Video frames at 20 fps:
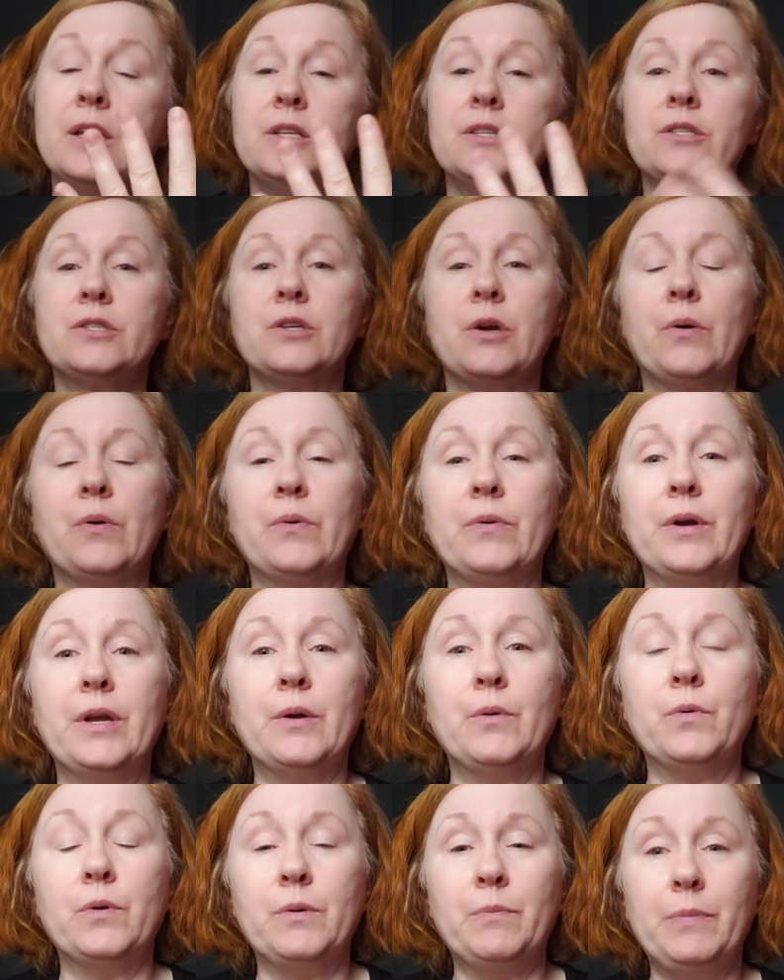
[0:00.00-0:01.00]
So
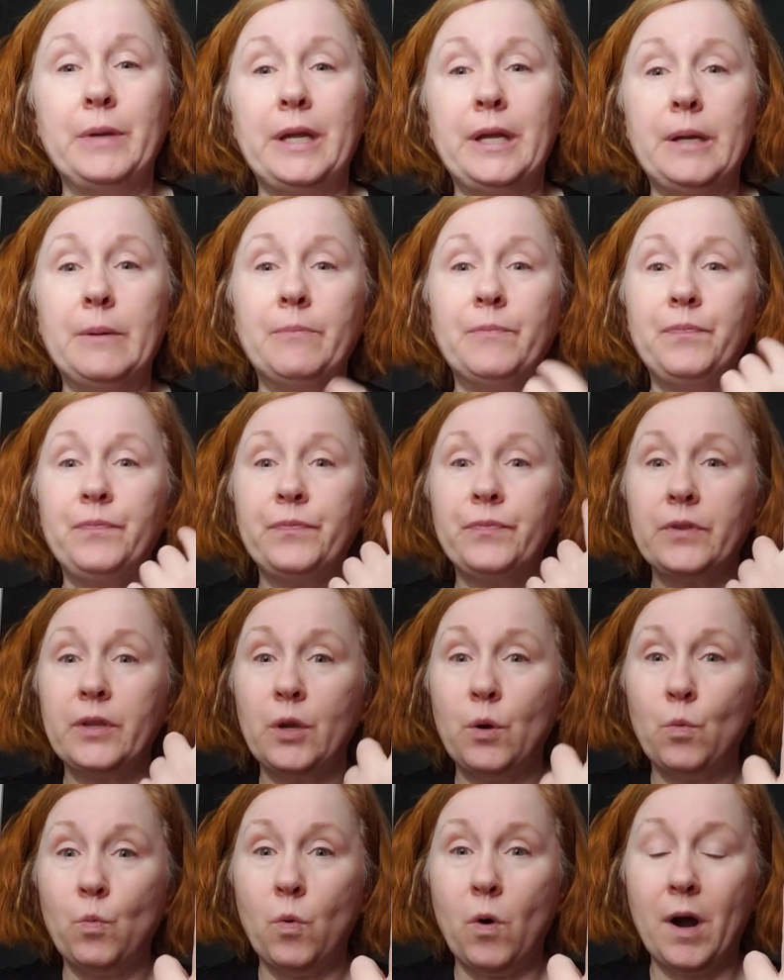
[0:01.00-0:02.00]
it would be
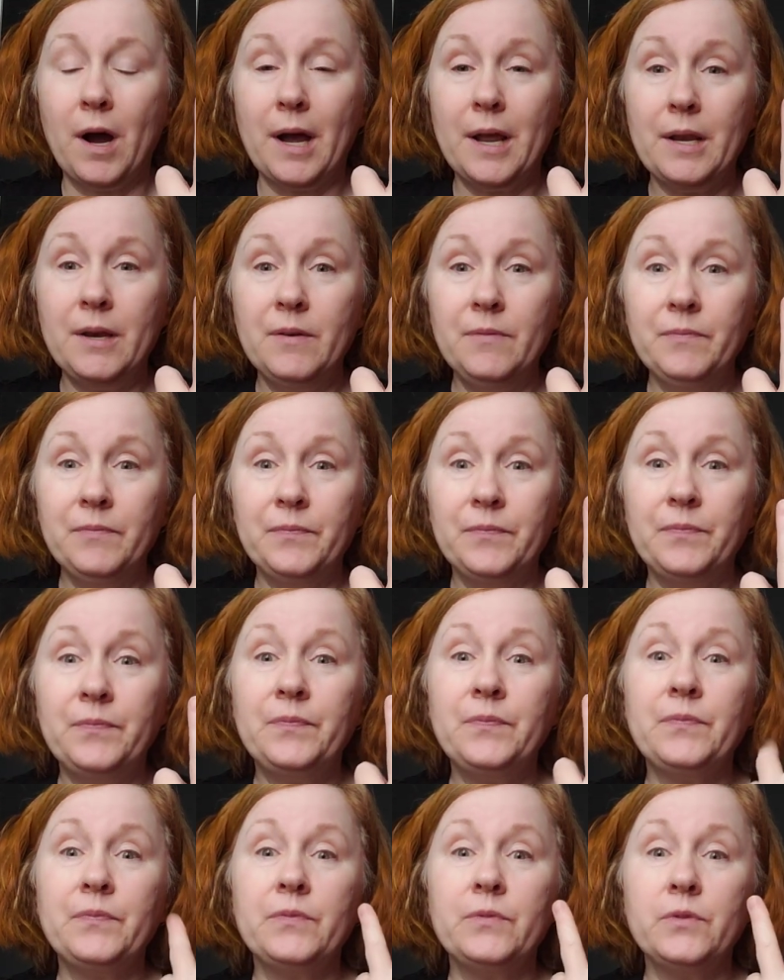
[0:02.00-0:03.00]
1,
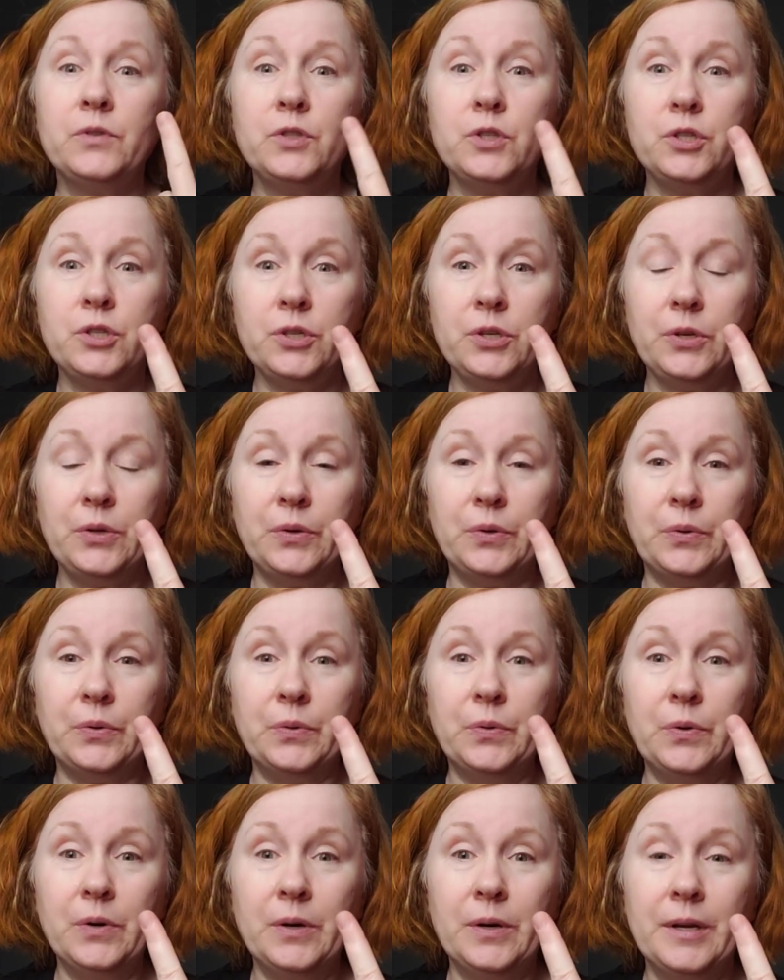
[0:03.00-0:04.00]

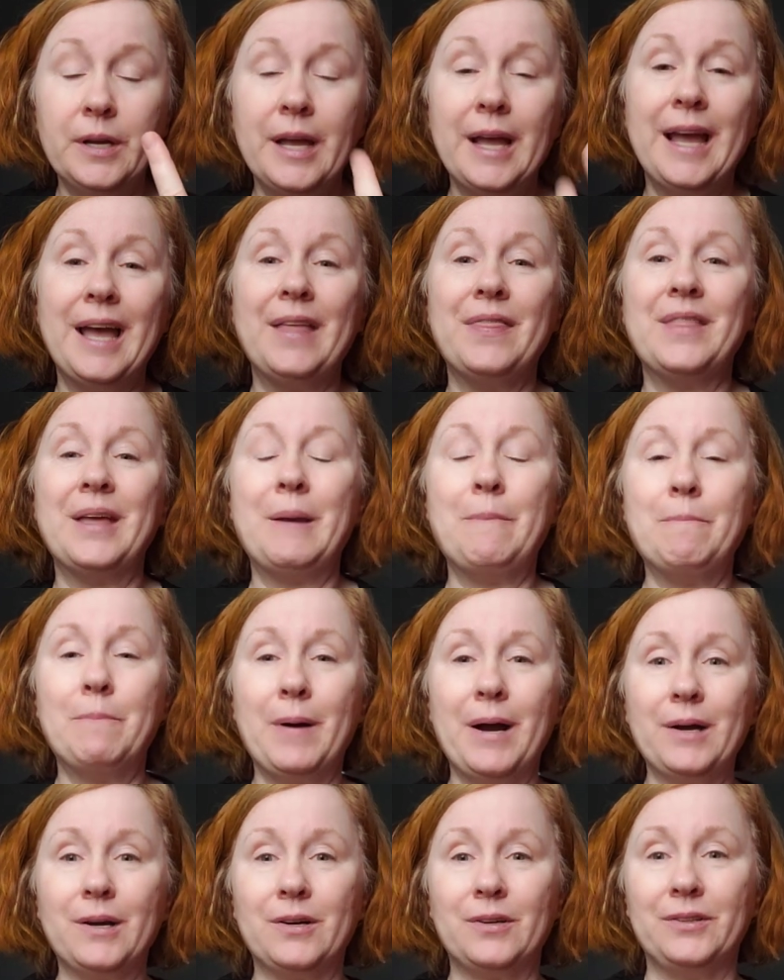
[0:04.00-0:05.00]
2, and then
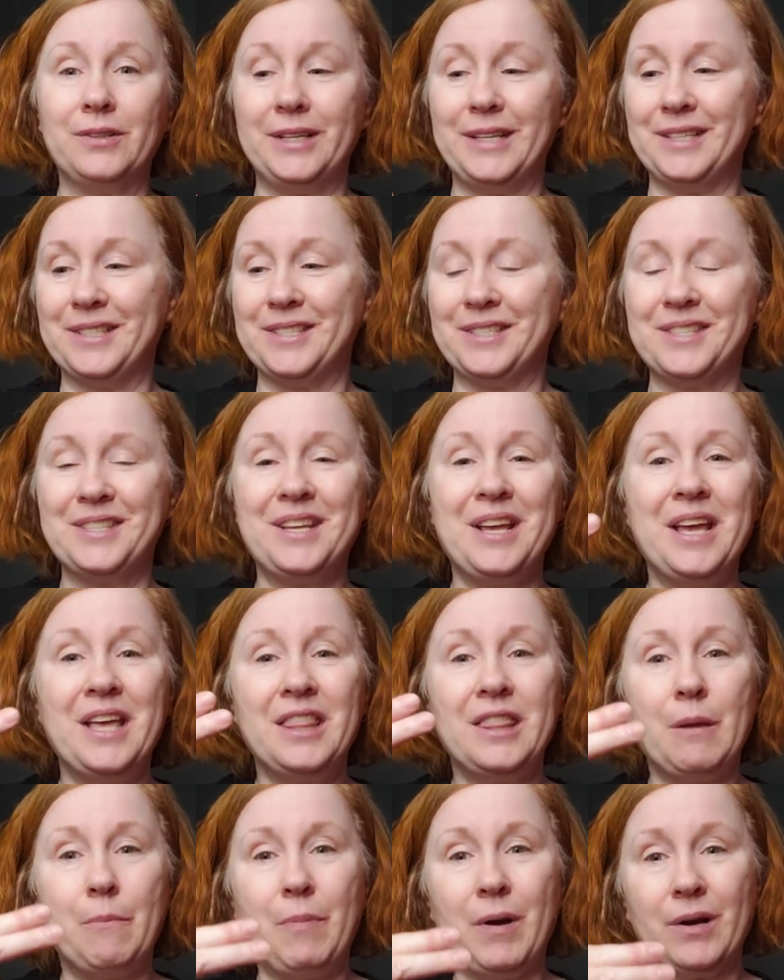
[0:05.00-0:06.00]
buckle is
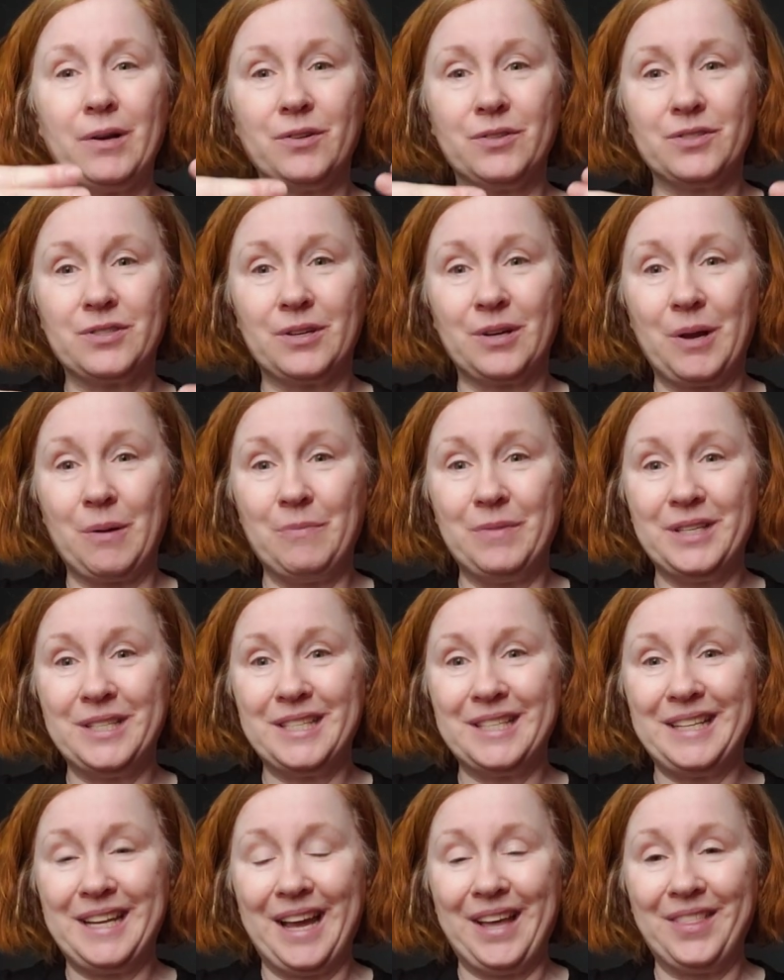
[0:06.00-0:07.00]
the buckles are coming
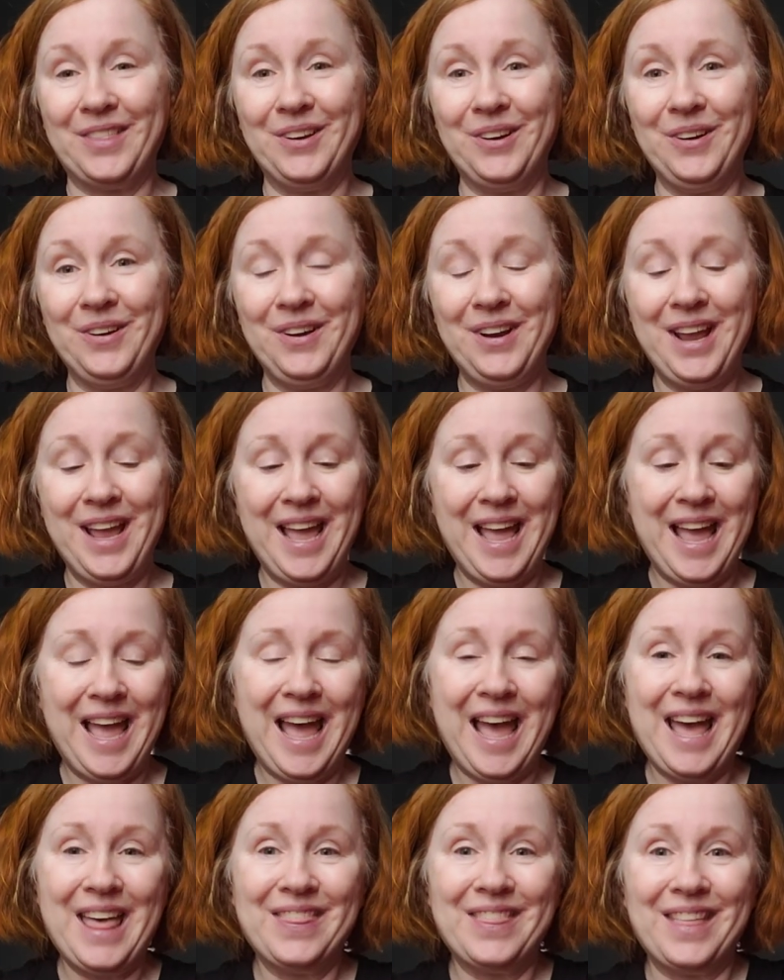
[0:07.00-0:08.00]
together
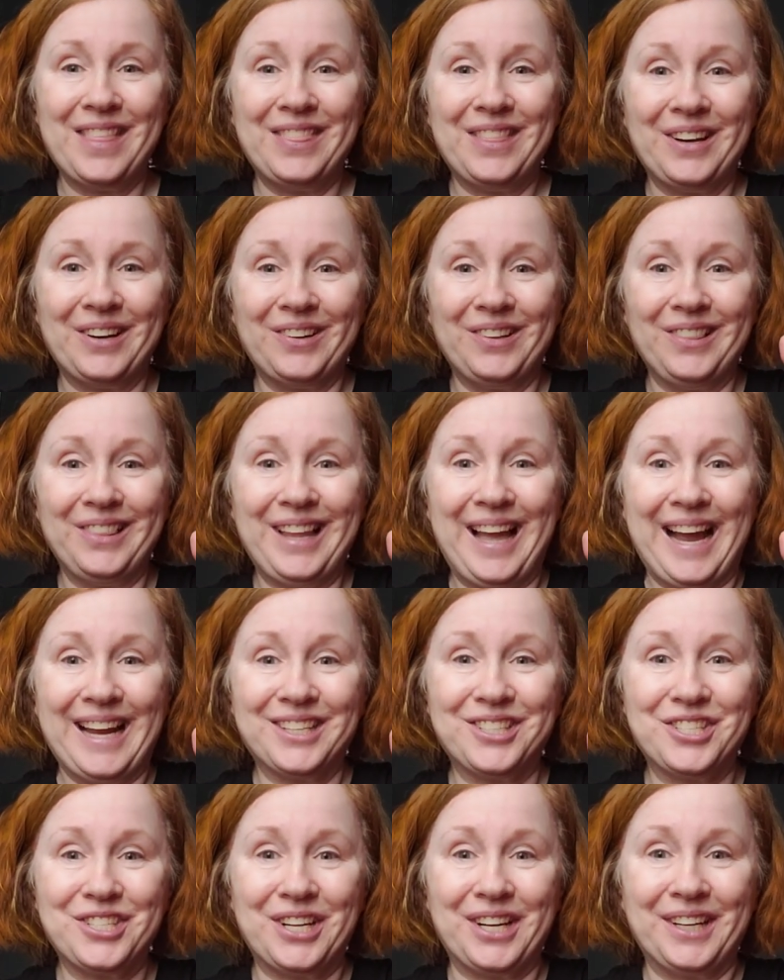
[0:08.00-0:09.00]
and then they're
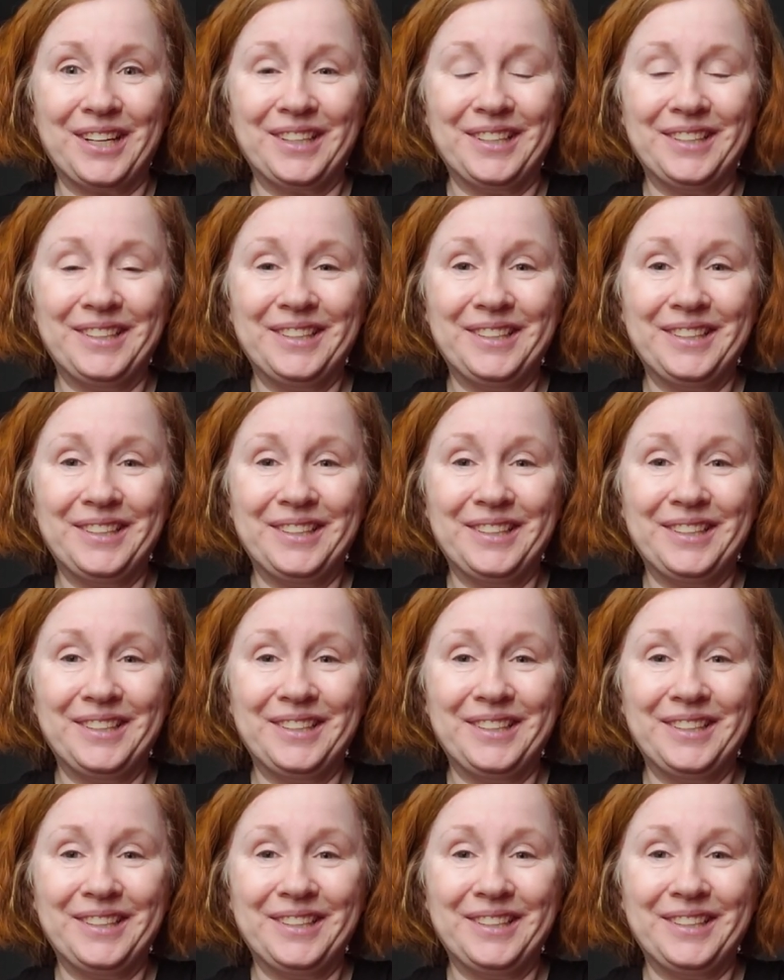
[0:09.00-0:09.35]
latching.